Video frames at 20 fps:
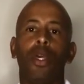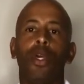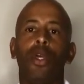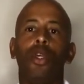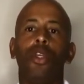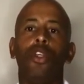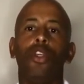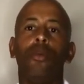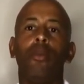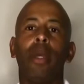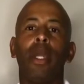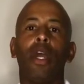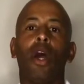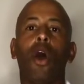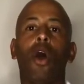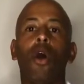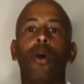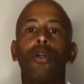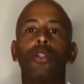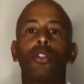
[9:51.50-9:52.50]
You may
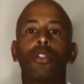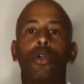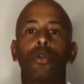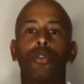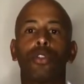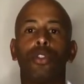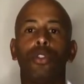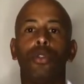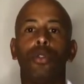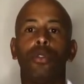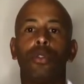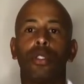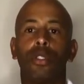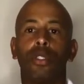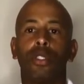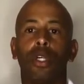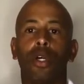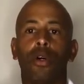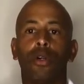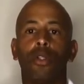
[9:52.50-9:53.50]
also choose to
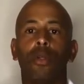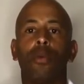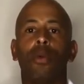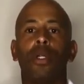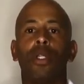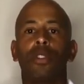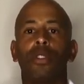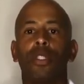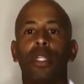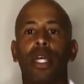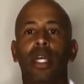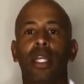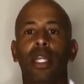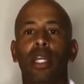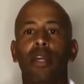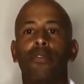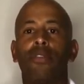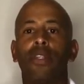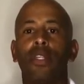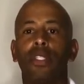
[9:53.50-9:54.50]
sell the real estate
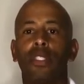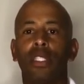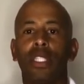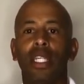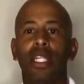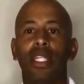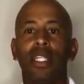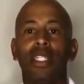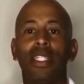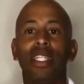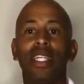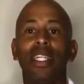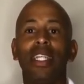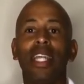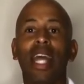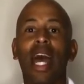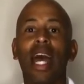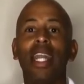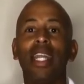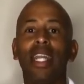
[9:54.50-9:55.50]
if the decedent did
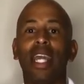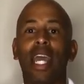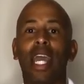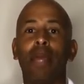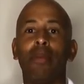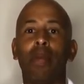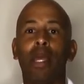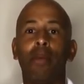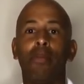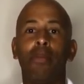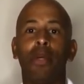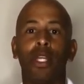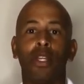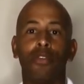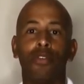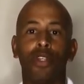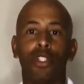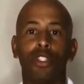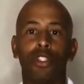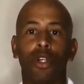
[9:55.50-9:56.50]
not name a
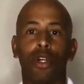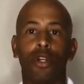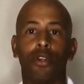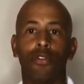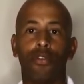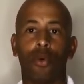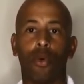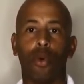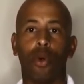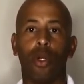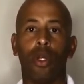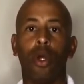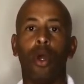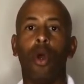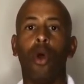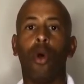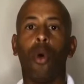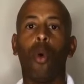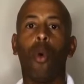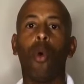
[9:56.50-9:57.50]
beneficiary for it,
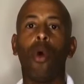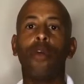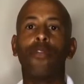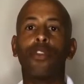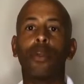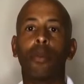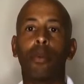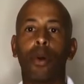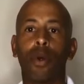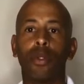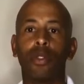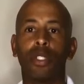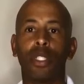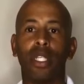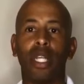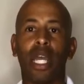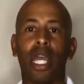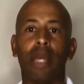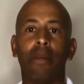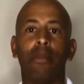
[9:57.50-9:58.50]
or if the person
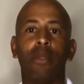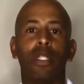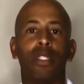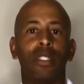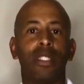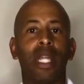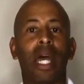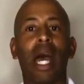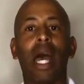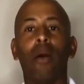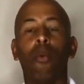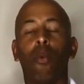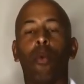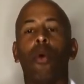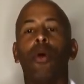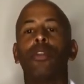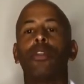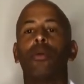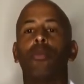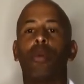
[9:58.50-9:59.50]
named does not
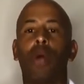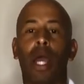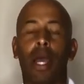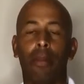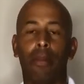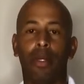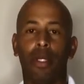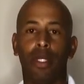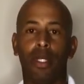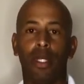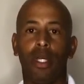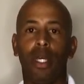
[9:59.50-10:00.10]
want the property.